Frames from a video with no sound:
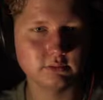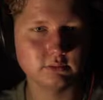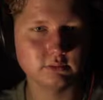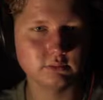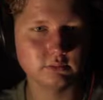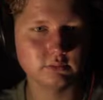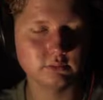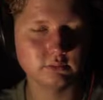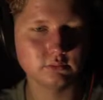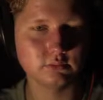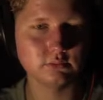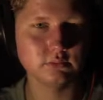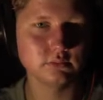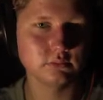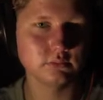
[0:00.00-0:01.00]

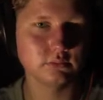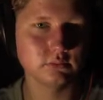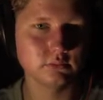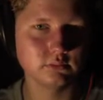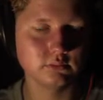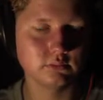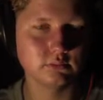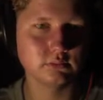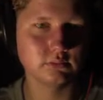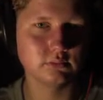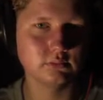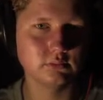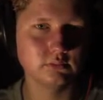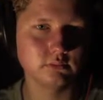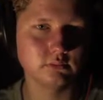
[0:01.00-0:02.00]

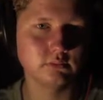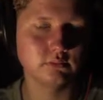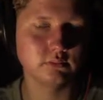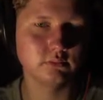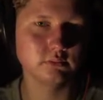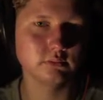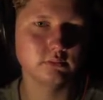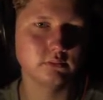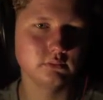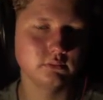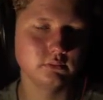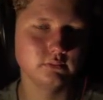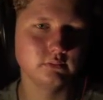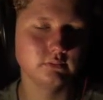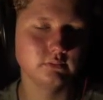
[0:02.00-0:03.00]

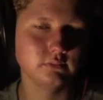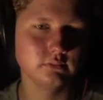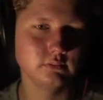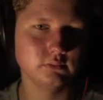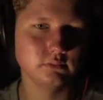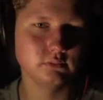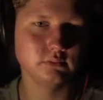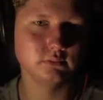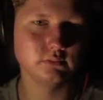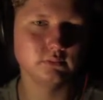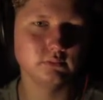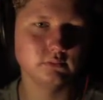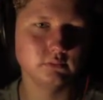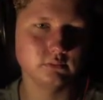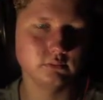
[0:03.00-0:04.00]

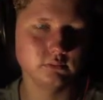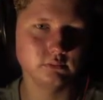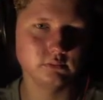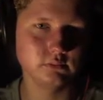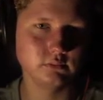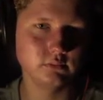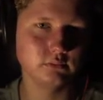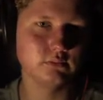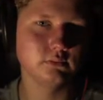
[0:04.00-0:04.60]
Nobody speaks.